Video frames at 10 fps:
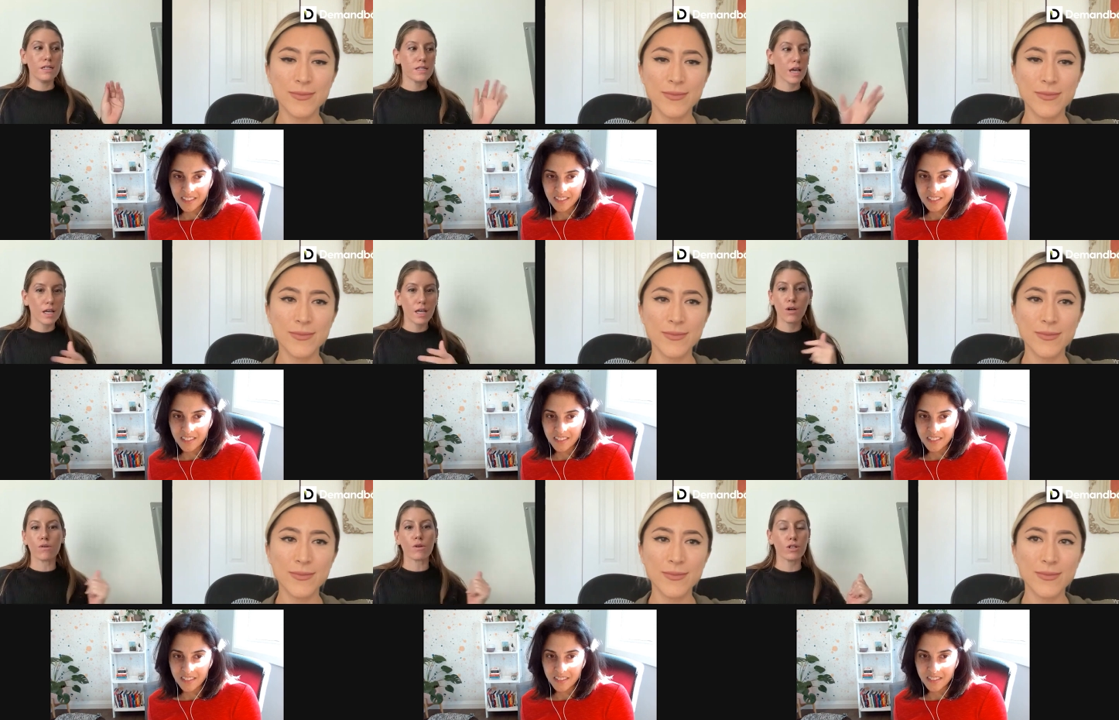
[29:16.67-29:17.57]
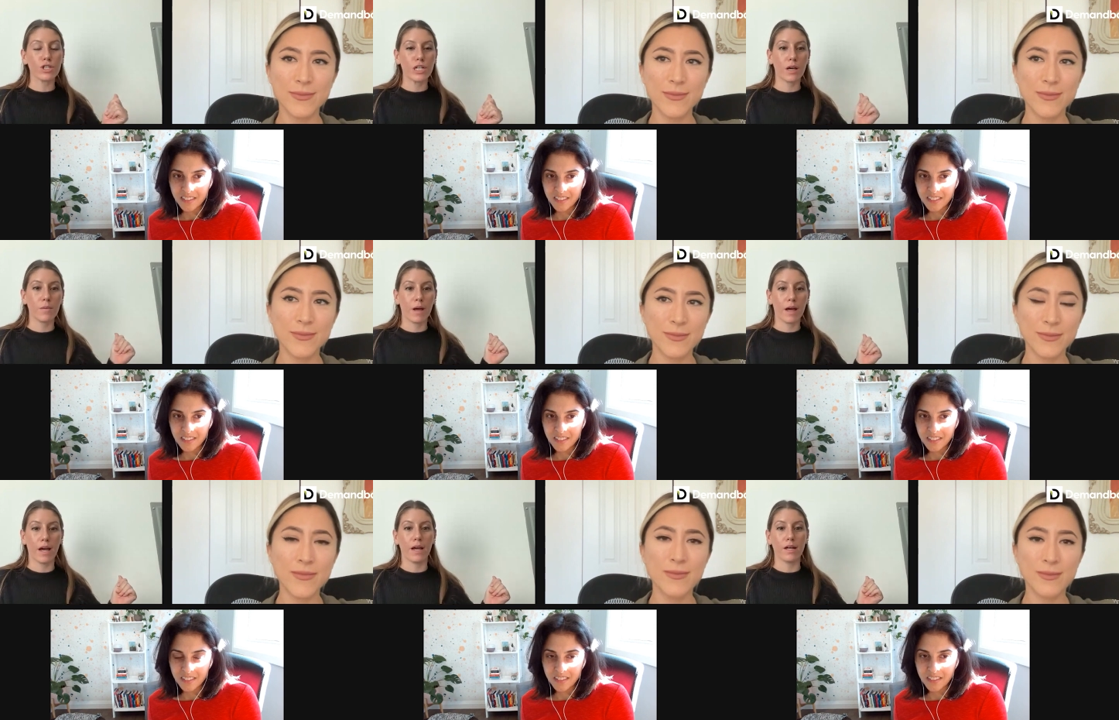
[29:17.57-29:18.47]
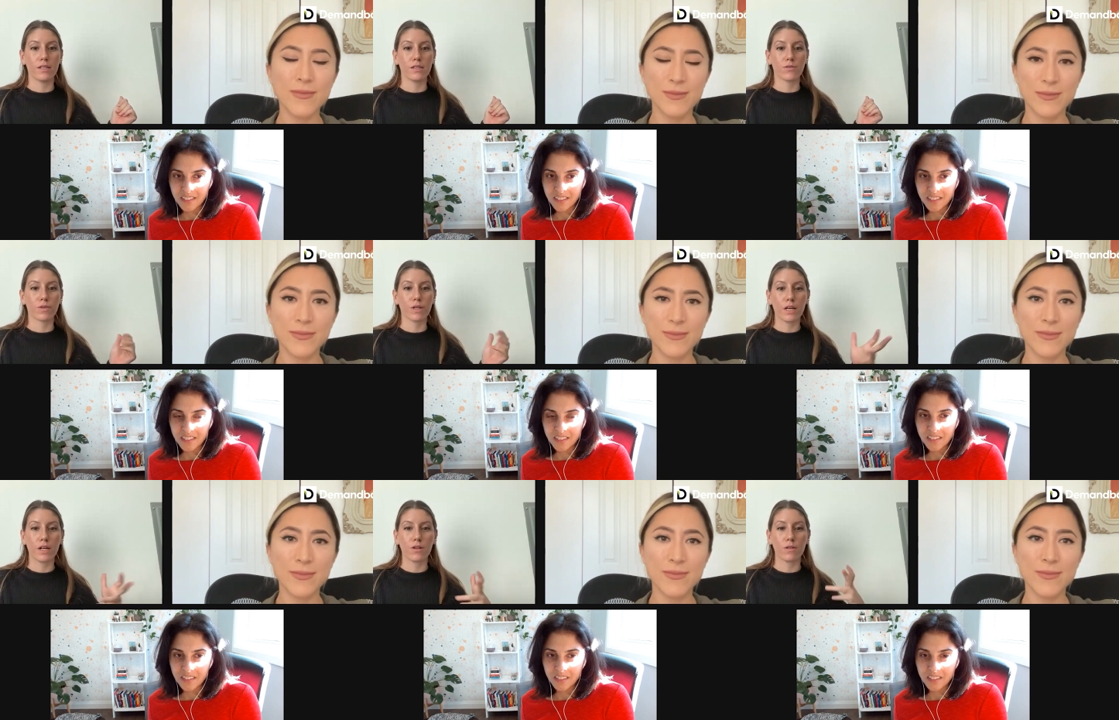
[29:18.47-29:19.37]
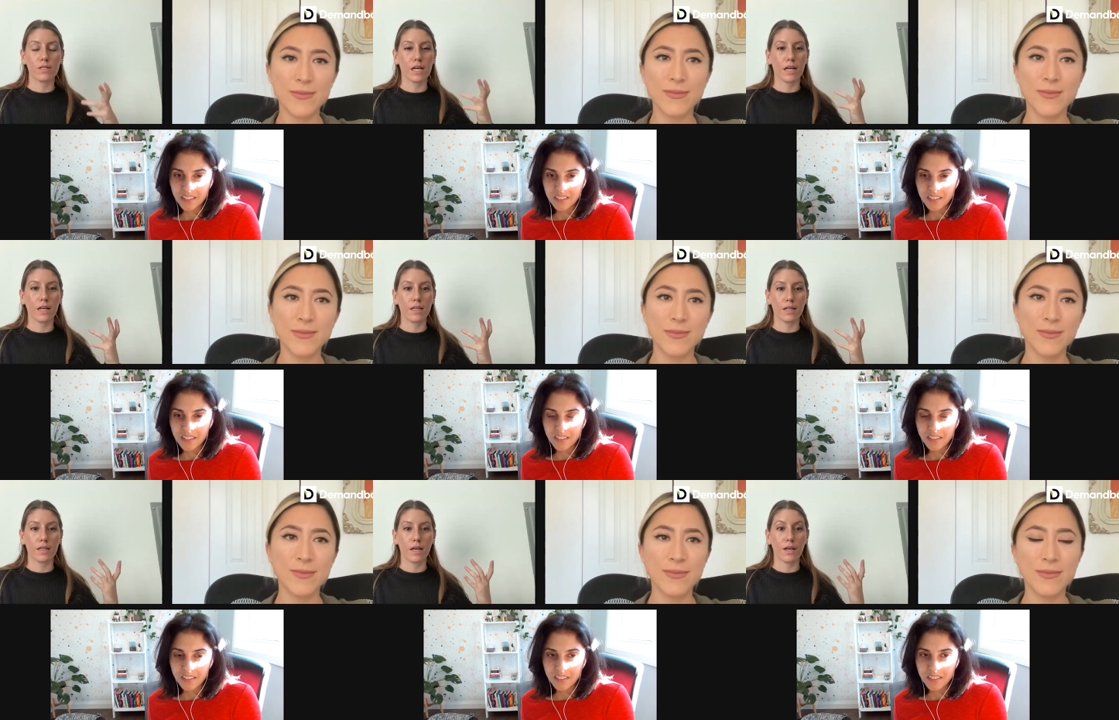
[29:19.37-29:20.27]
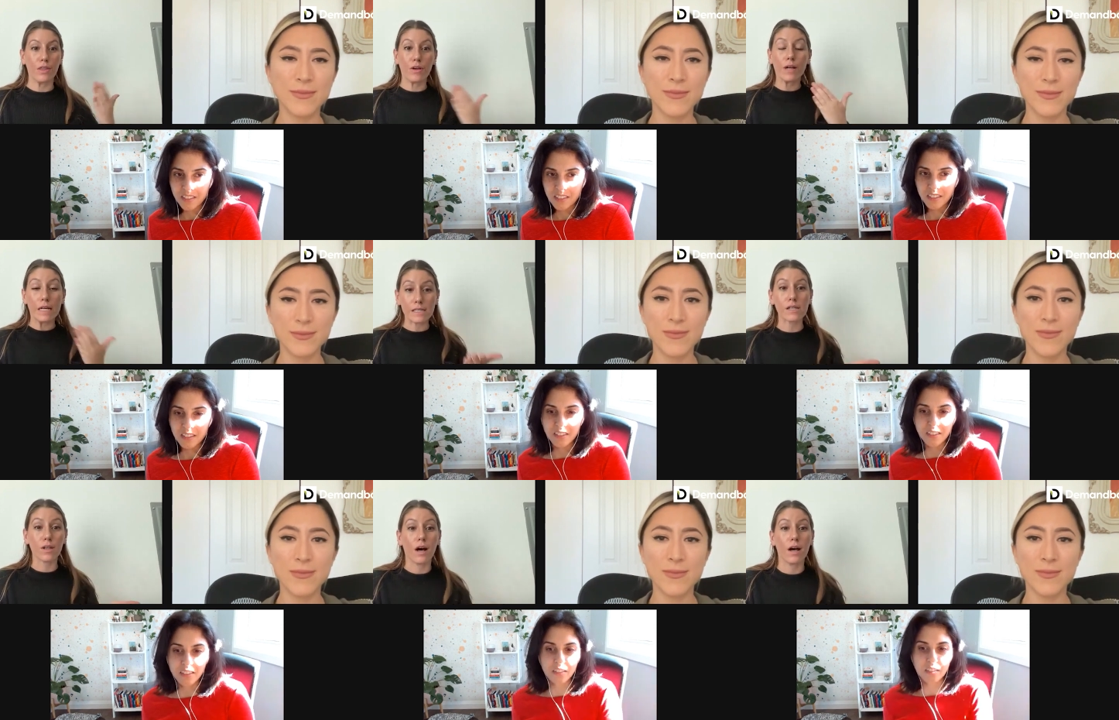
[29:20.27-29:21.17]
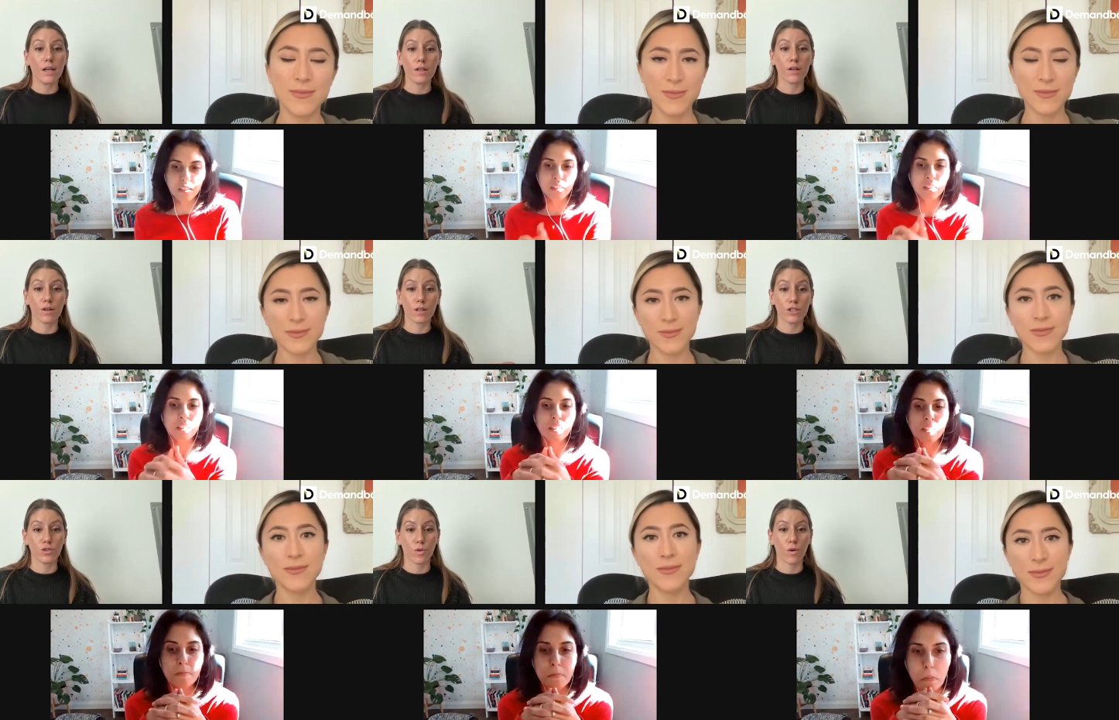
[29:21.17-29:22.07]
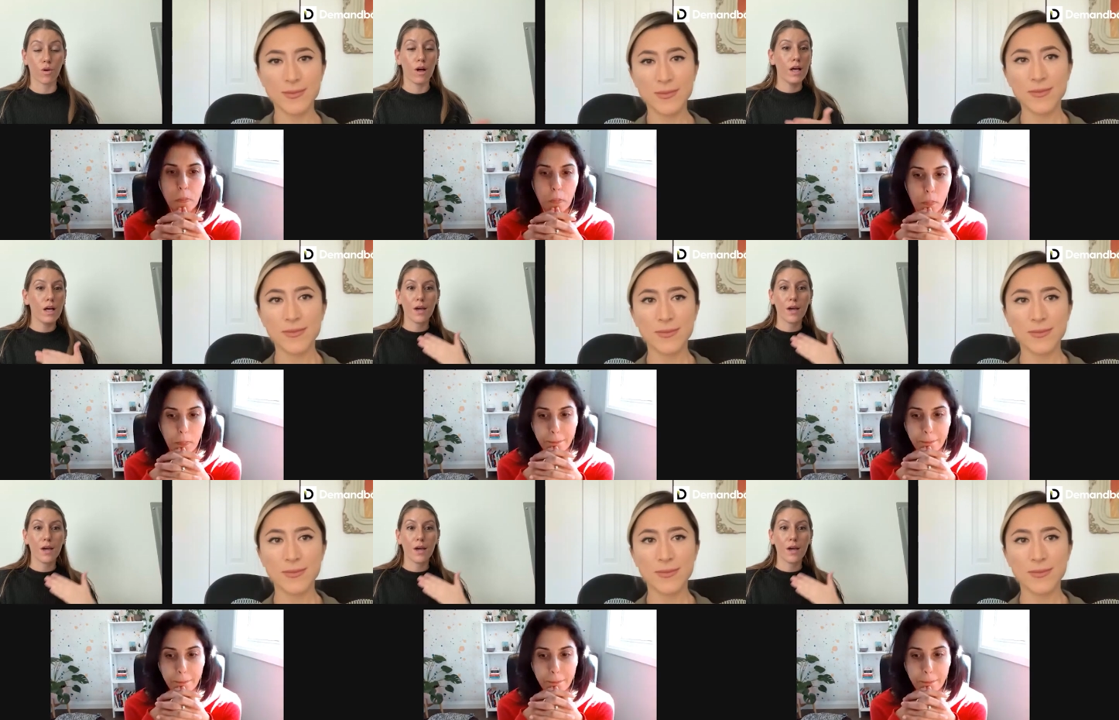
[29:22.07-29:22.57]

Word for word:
Speaker 1: taking ownership and really understanding that like there is a lot in your control.